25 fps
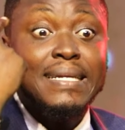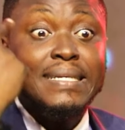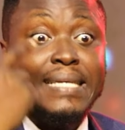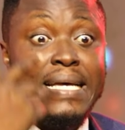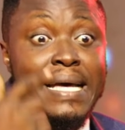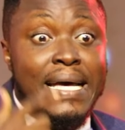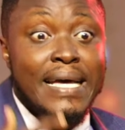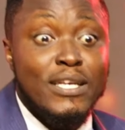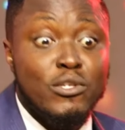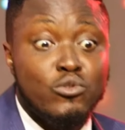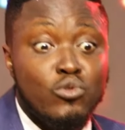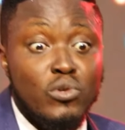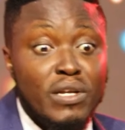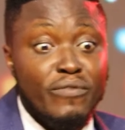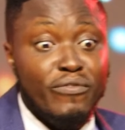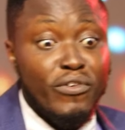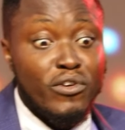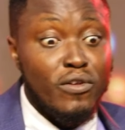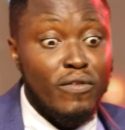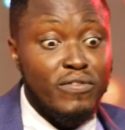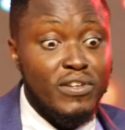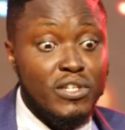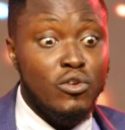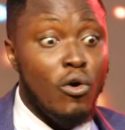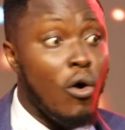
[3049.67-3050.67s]
He stood in front of the
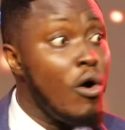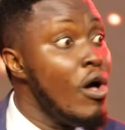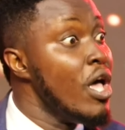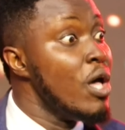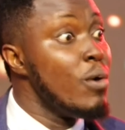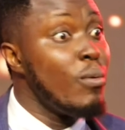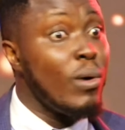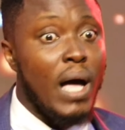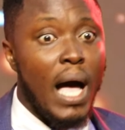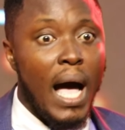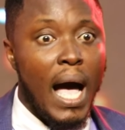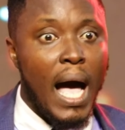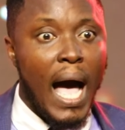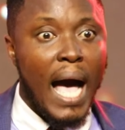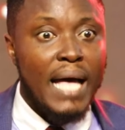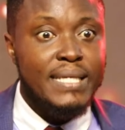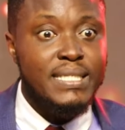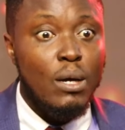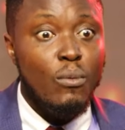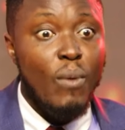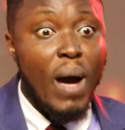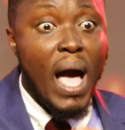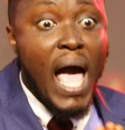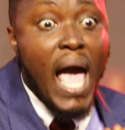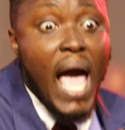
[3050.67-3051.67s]
door. Was, I said,
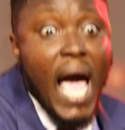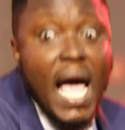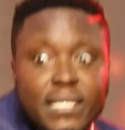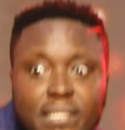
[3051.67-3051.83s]
wait!